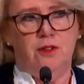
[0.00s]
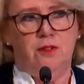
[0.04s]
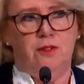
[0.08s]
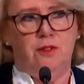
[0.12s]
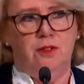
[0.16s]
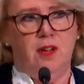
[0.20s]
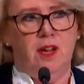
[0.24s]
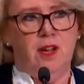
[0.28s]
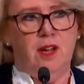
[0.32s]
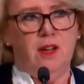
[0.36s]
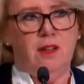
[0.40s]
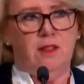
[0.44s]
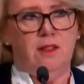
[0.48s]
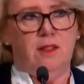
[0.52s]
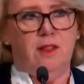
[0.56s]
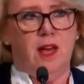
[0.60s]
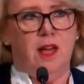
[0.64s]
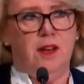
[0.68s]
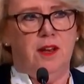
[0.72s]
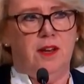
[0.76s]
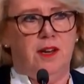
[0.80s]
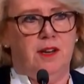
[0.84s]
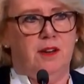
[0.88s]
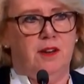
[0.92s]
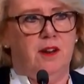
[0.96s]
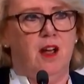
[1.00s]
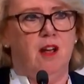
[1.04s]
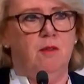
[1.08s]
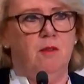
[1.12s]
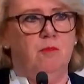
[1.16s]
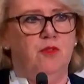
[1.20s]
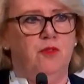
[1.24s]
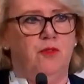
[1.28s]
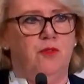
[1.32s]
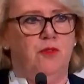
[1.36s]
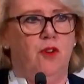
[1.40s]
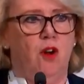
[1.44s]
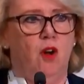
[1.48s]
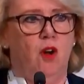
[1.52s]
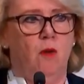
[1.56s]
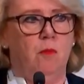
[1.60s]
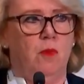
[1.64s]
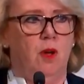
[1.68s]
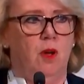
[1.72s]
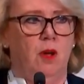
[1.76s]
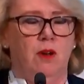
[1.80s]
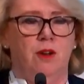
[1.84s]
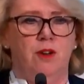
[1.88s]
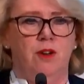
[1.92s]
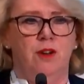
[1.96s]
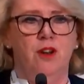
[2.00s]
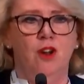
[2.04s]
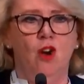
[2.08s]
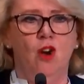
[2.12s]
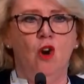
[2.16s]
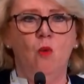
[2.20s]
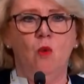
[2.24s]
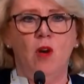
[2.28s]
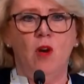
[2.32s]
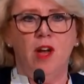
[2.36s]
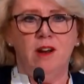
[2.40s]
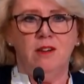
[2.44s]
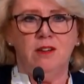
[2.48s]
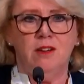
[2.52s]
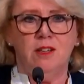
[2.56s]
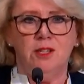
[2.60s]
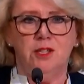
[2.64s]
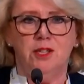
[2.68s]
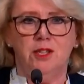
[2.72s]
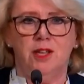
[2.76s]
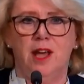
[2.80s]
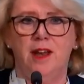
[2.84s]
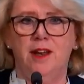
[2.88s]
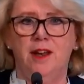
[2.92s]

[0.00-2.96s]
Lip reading: to think that it comes from nowhere,